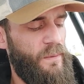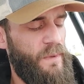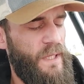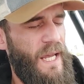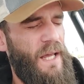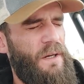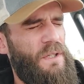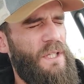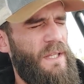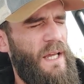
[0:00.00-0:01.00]
the
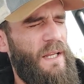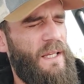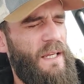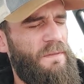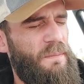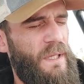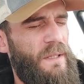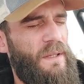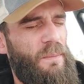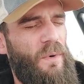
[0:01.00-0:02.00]
energy that it gives me,
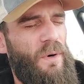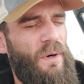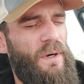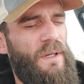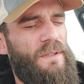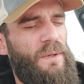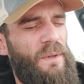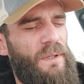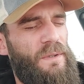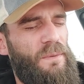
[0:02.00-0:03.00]
the more it's
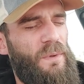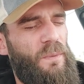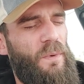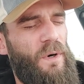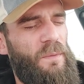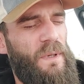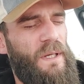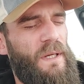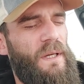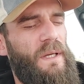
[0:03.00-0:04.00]
going to reward me
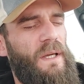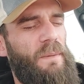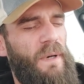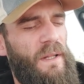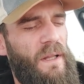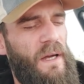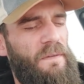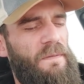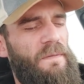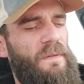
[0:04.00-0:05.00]
in my
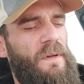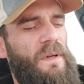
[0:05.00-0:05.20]
life.